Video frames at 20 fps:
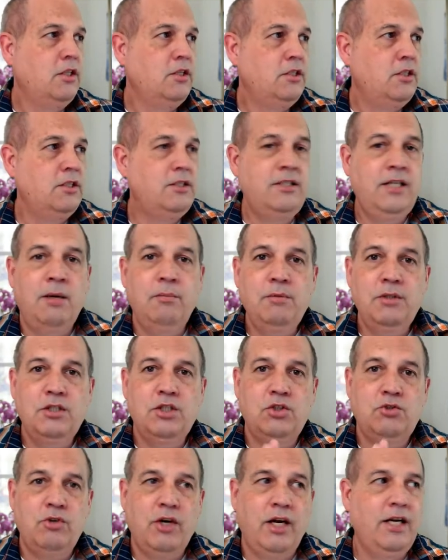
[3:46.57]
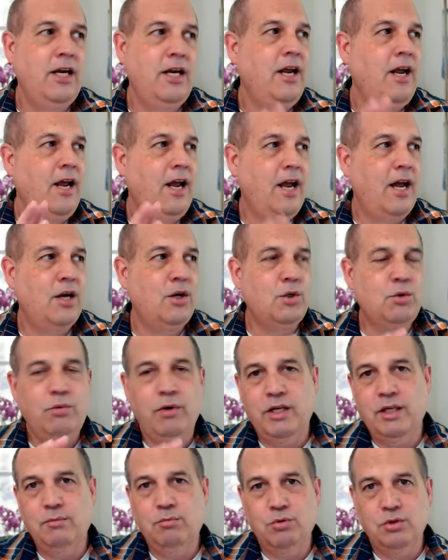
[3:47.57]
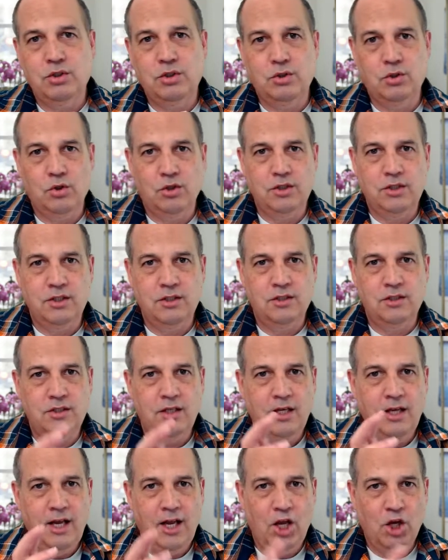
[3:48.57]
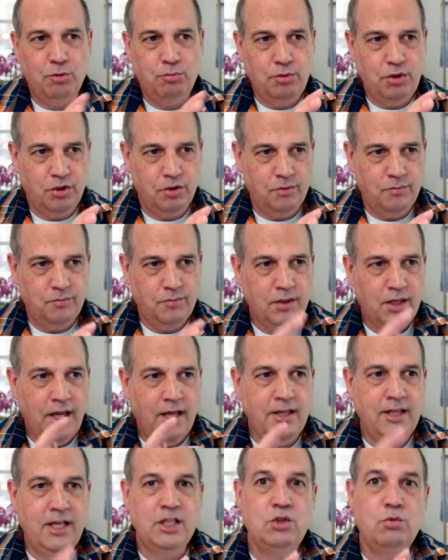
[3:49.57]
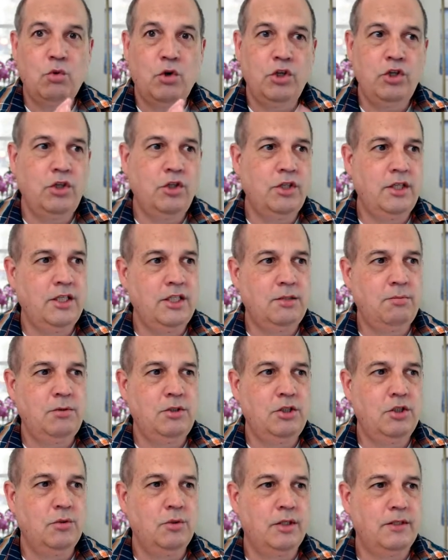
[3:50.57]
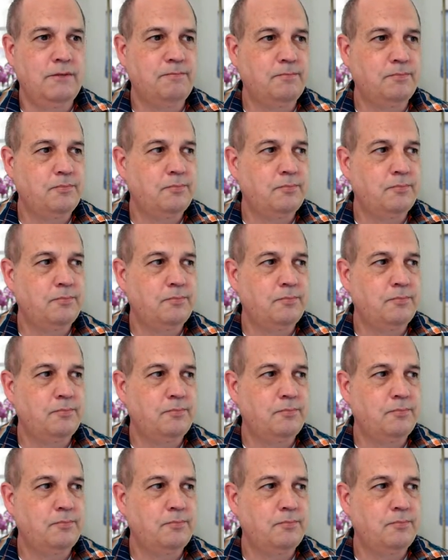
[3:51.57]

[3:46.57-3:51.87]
to demonstrate how credible sources help you. And that's what you need to be doing.